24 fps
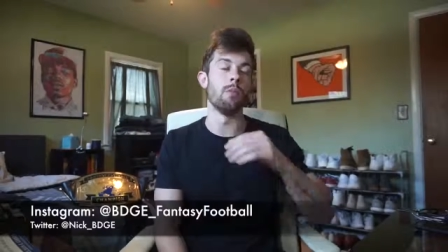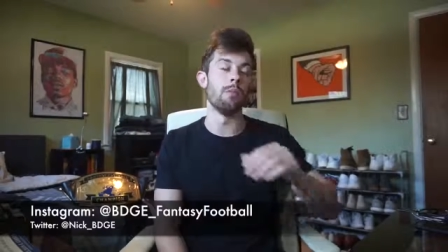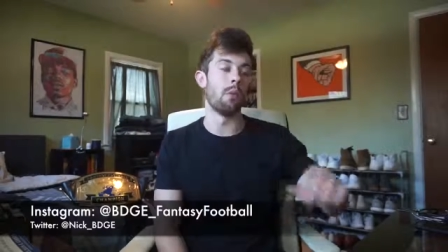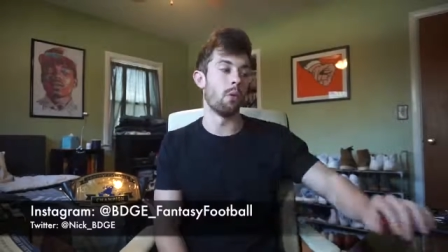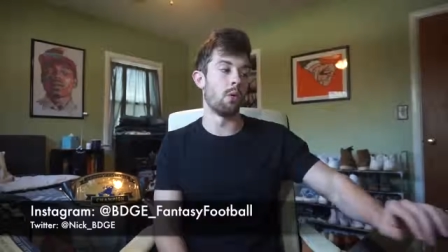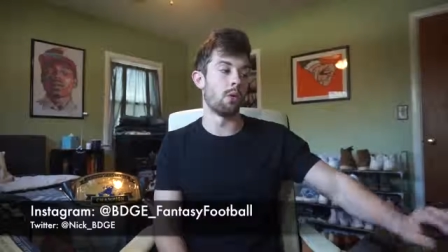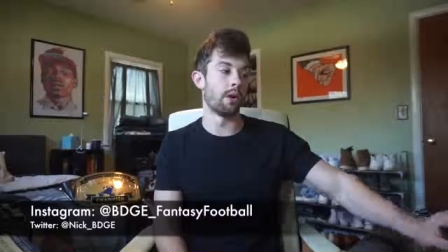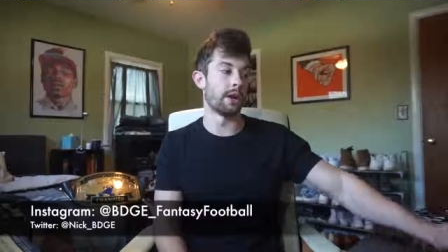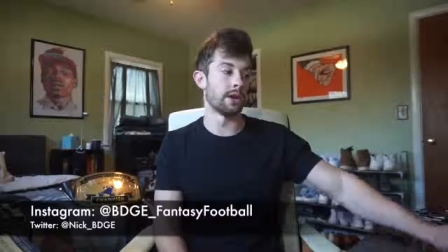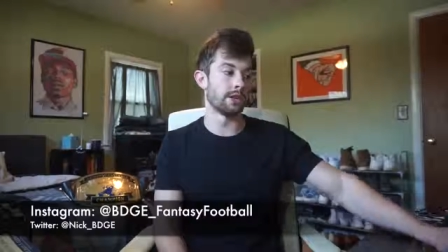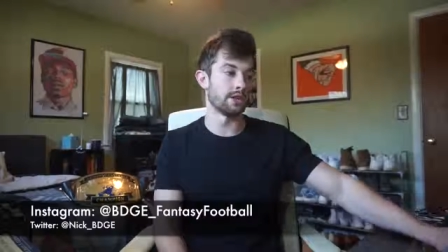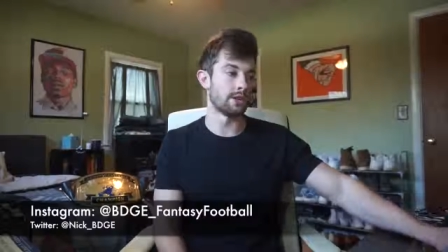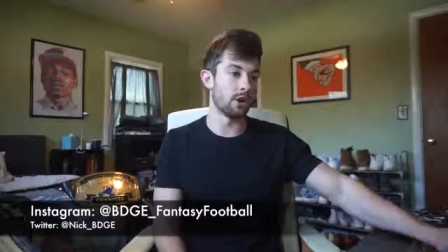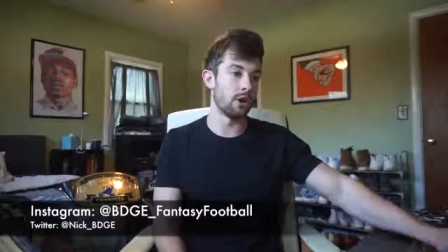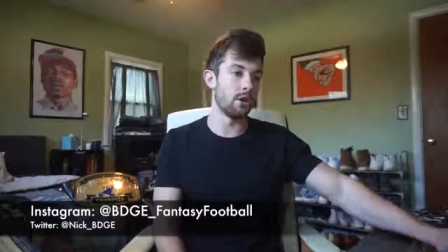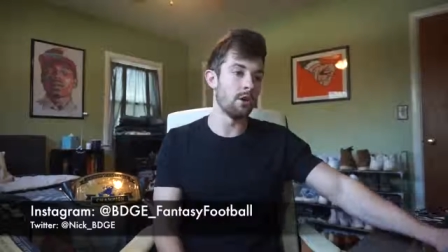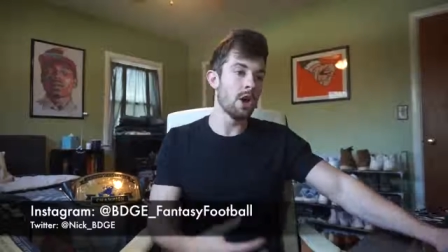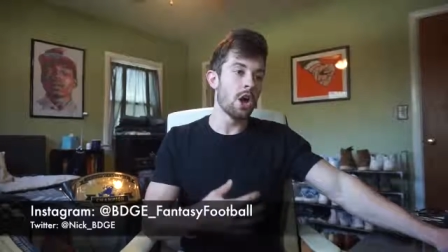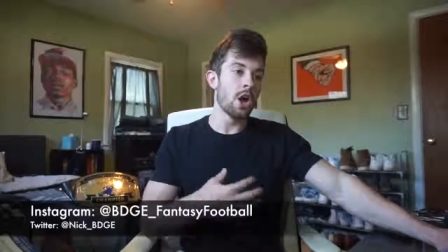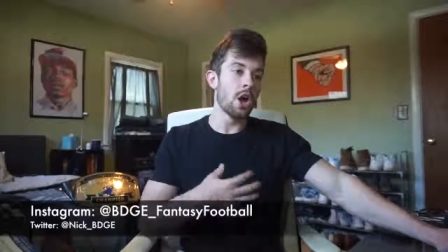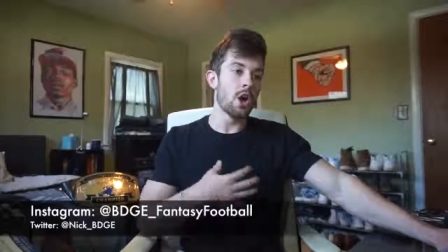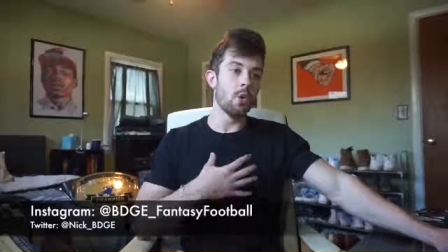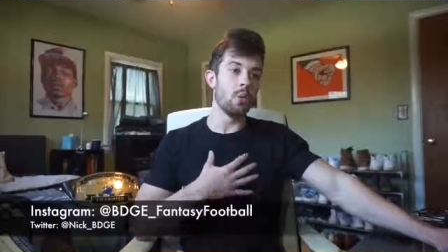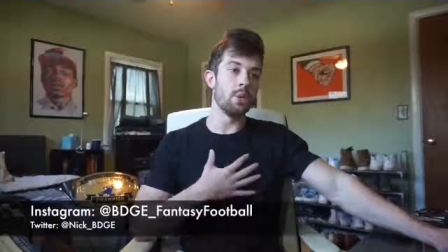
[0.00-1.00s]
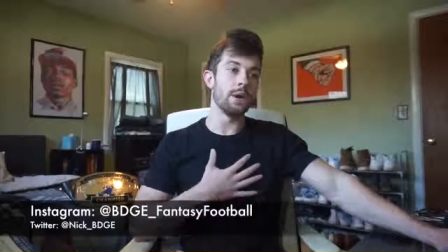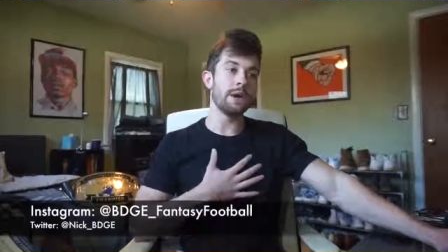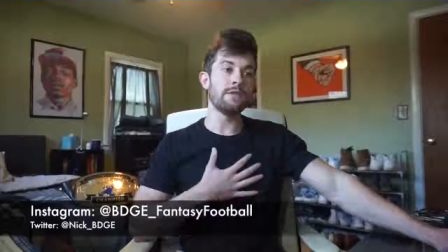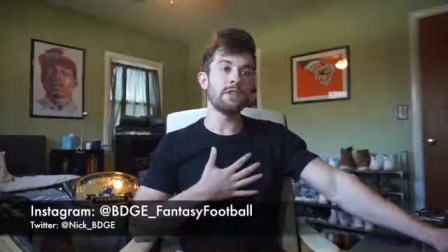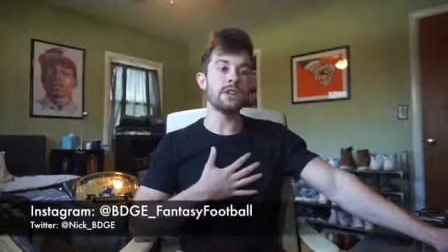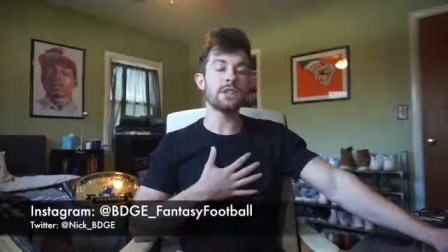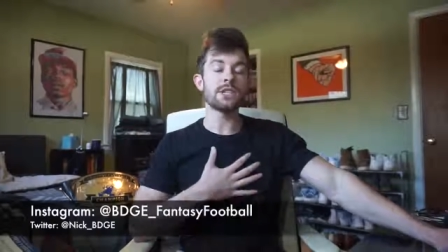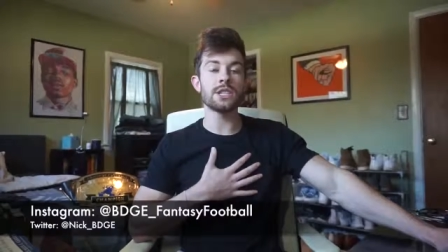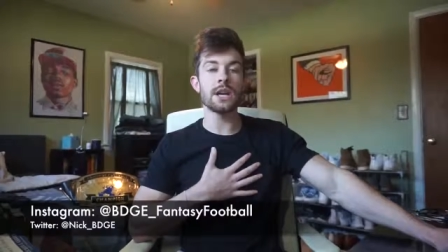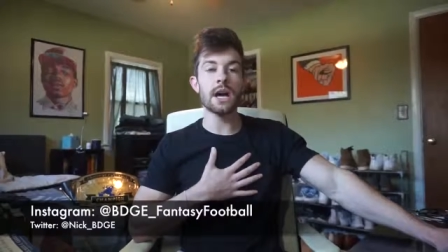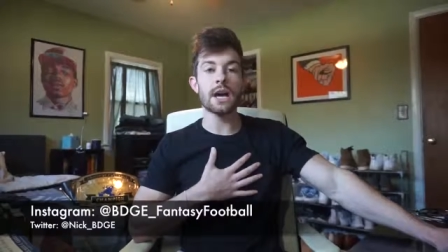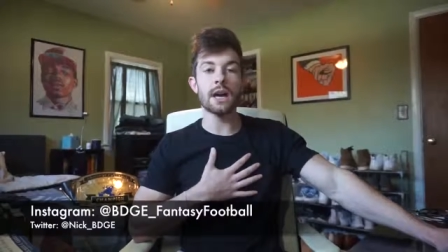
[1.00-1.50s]
boring. So we've
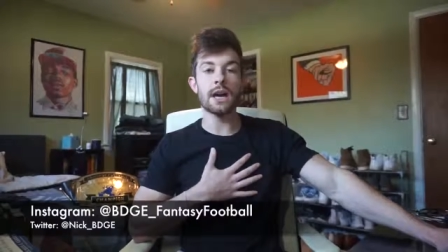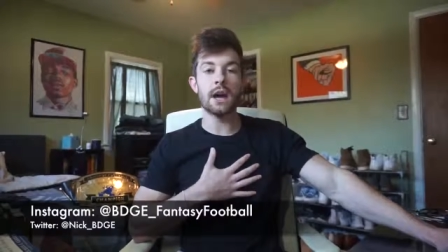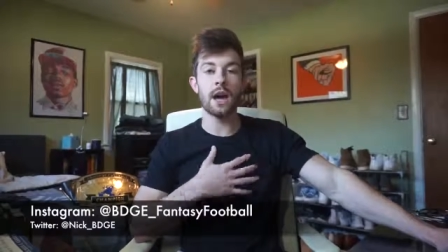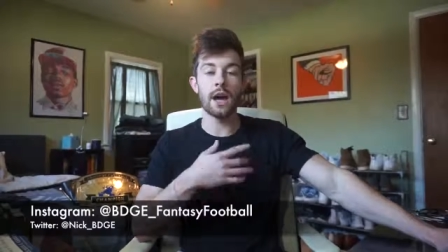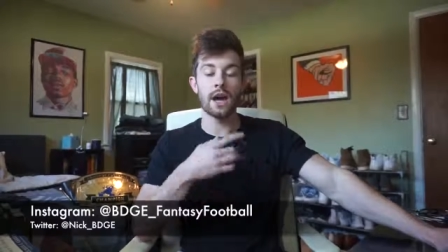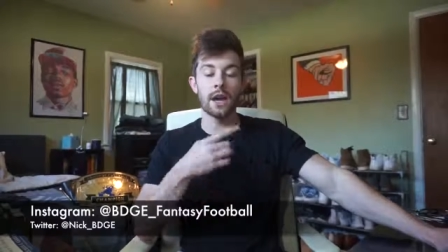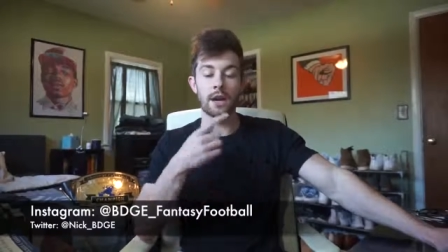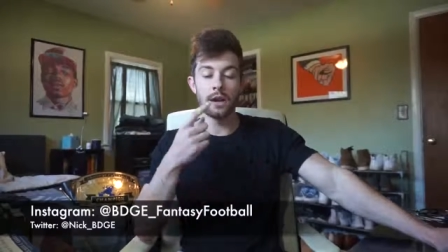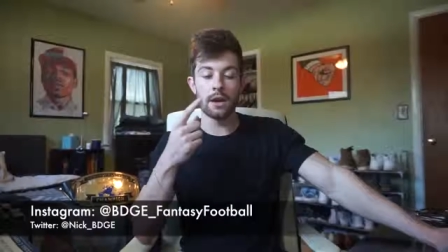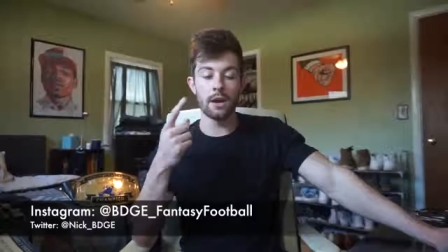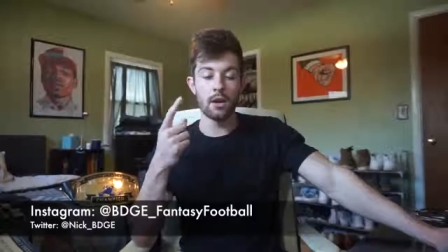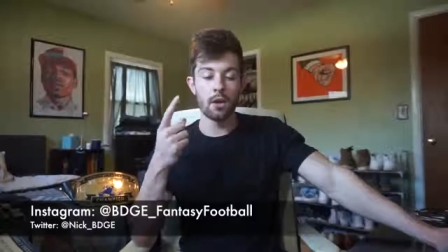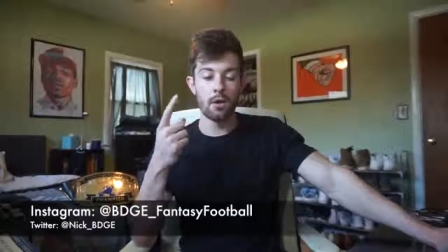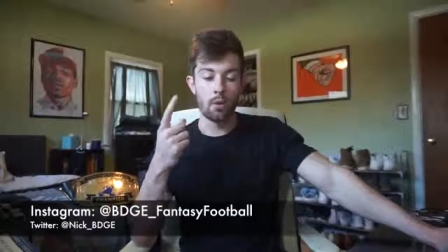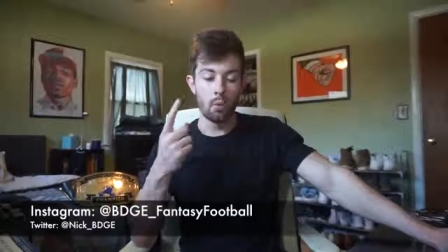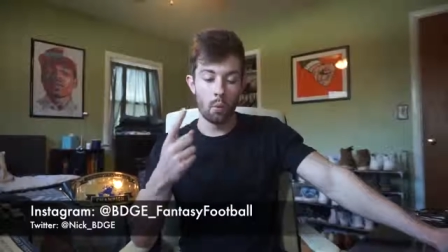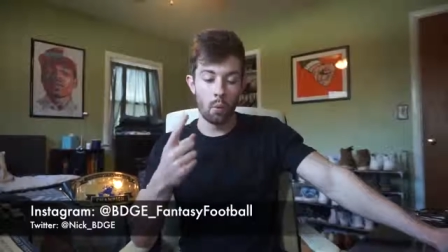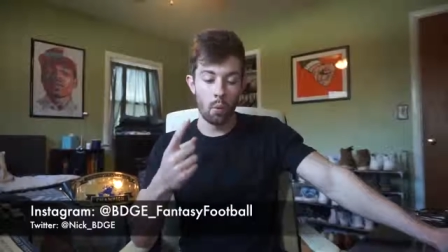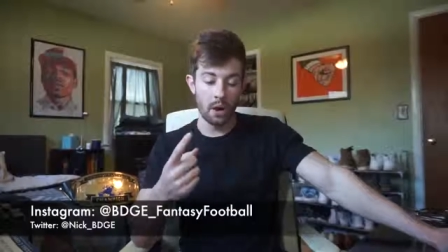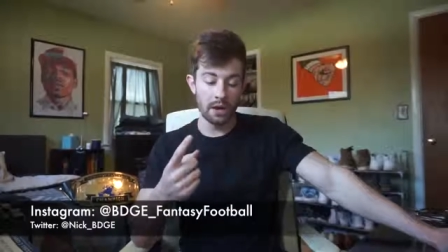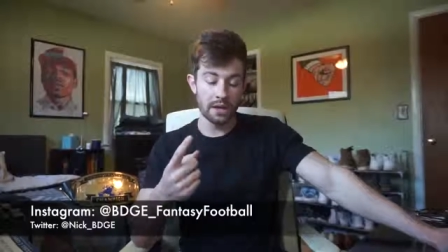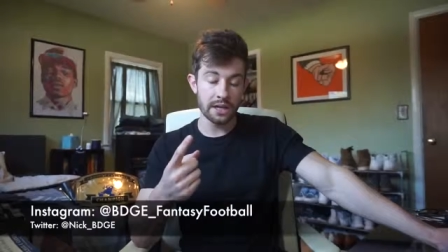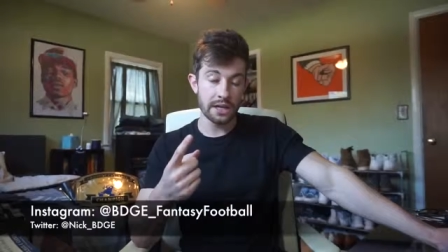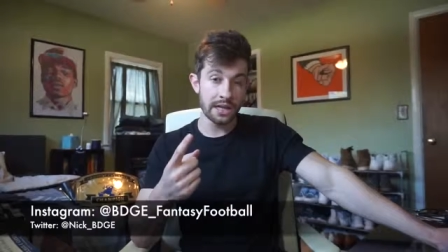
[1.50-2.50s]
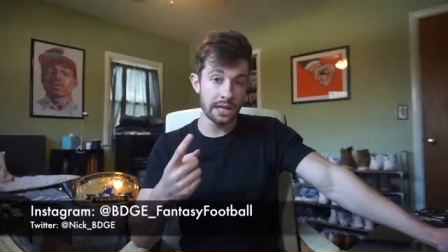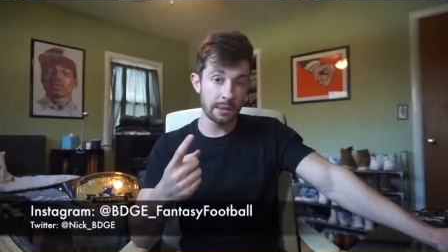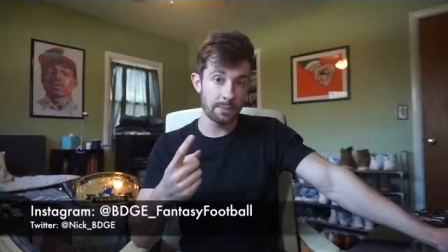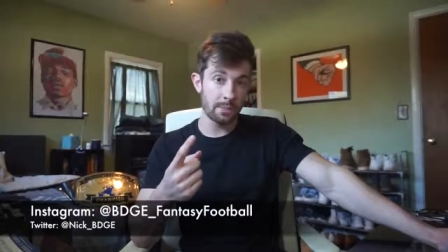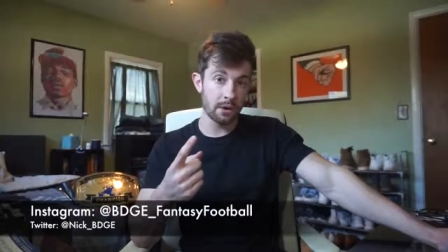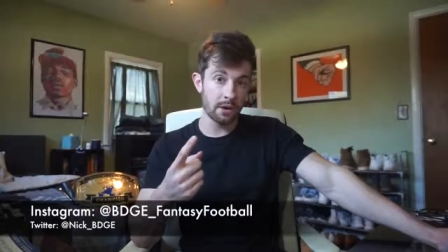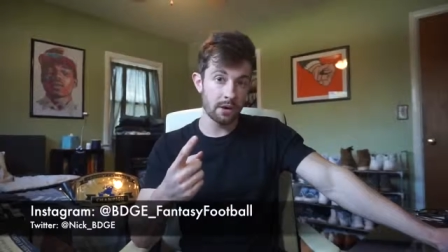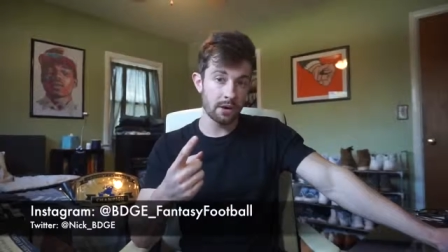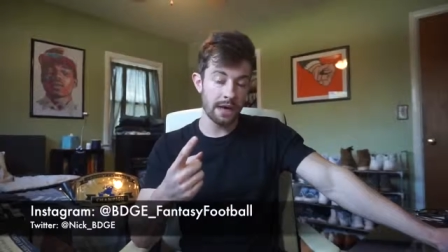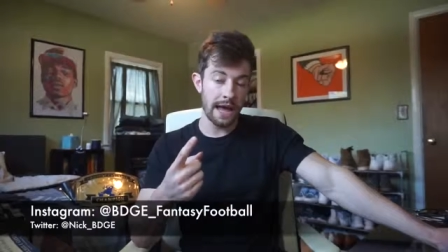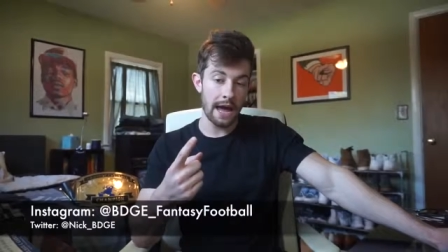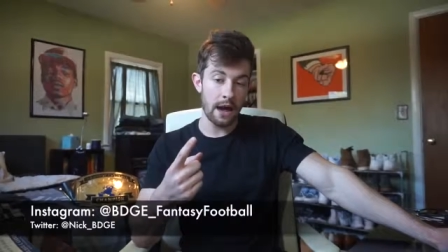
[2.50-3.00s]
decided on 1
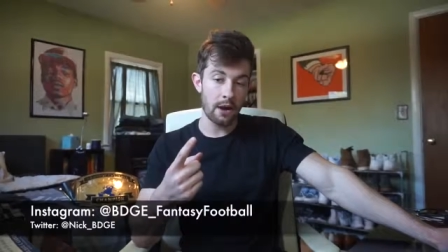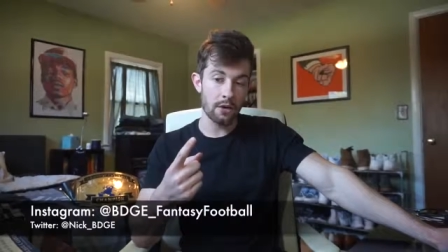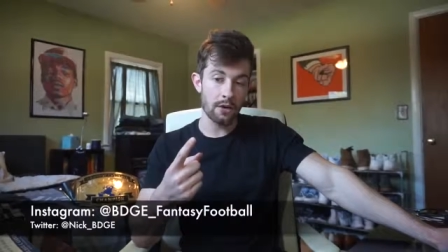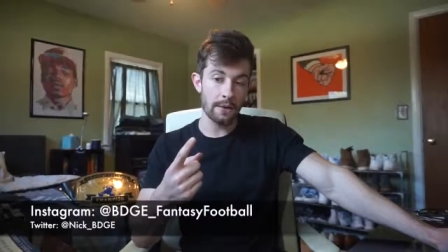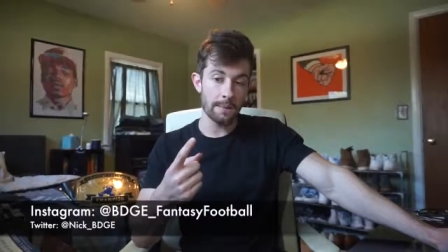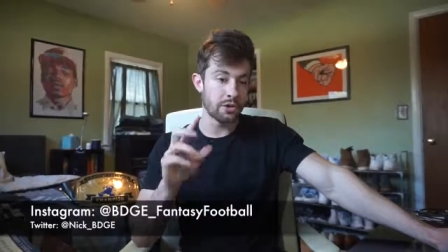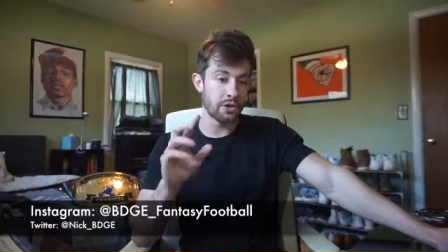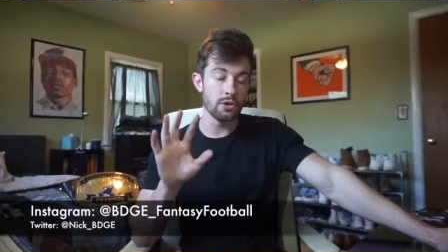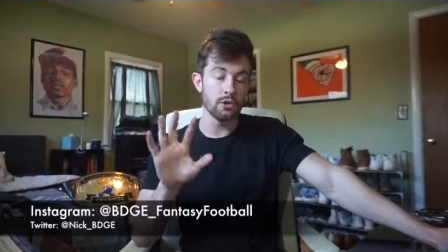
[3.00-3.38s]
keeper allowed.